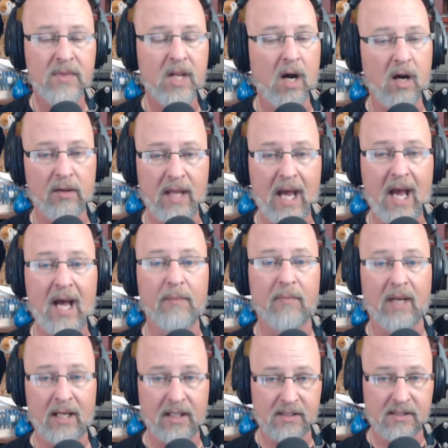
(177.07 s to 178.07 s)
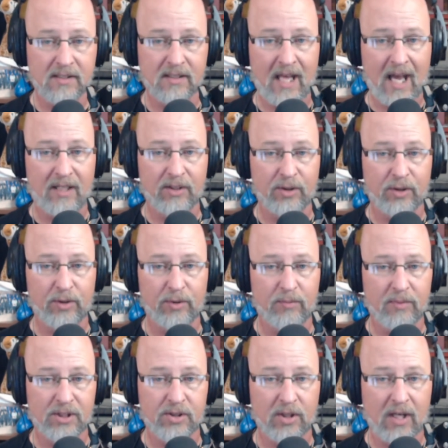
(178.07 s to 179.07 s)
All that makes that dude,
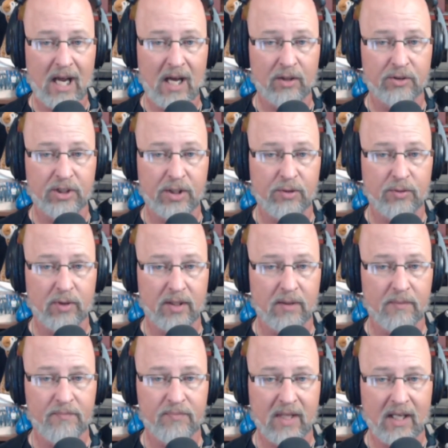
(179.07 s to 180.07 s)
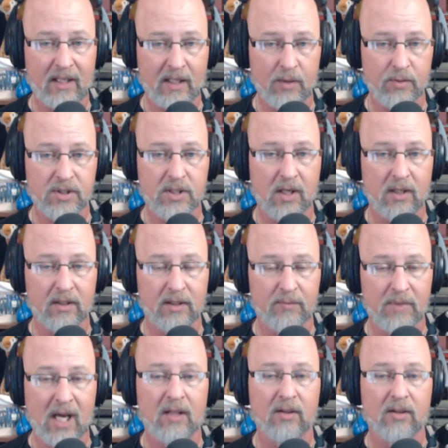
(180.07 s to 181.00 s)
Mr. Algae Rhythm, and I was calling him that